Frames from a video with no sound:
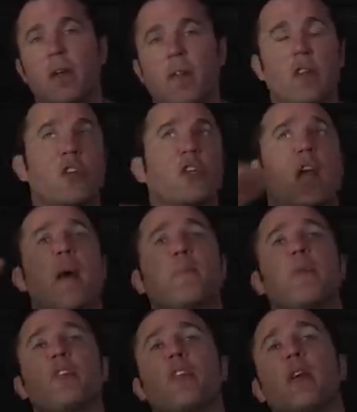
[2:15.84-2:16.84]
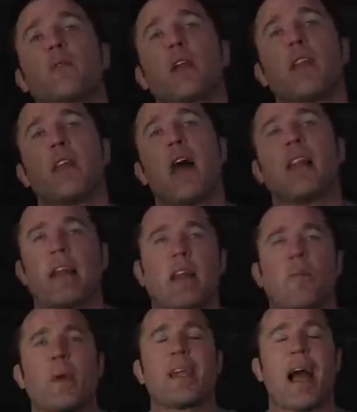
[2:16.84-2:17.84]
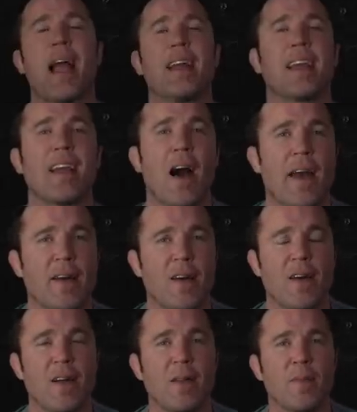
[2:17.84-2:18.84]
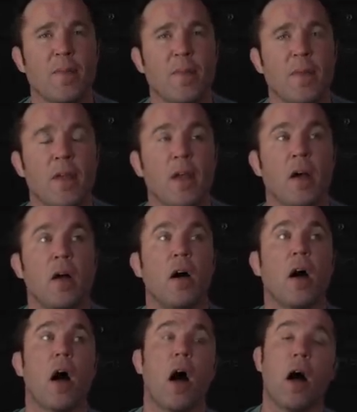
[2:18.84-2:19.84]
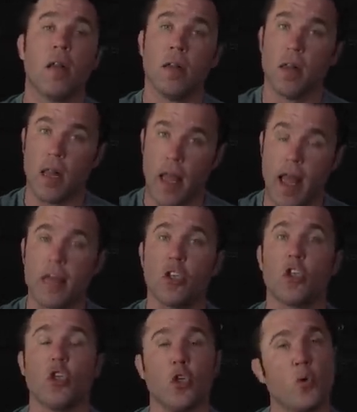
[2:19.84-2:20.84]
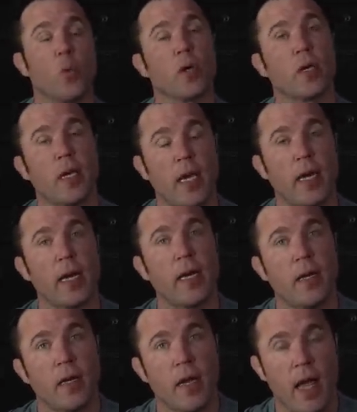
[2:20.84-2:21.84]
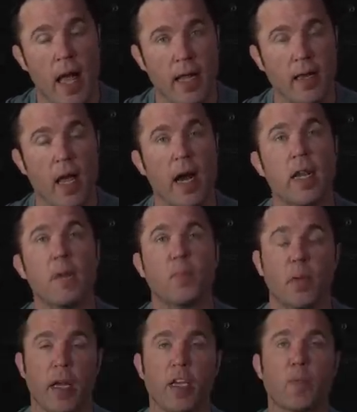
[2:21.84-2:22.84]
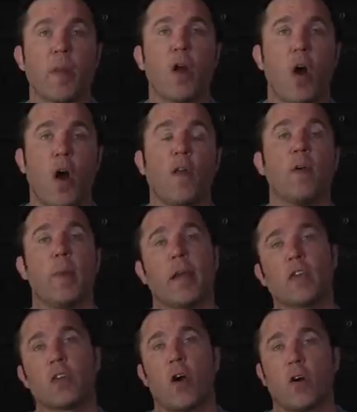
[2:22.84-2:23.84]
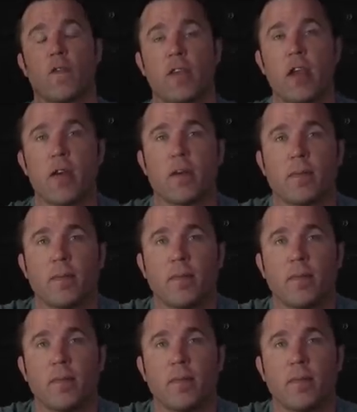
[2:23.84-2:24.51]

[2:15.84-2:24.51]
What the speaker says: The championship's on the line. Like we kind of got it all. Unless you were getting headlining placement on the biggest card of the year.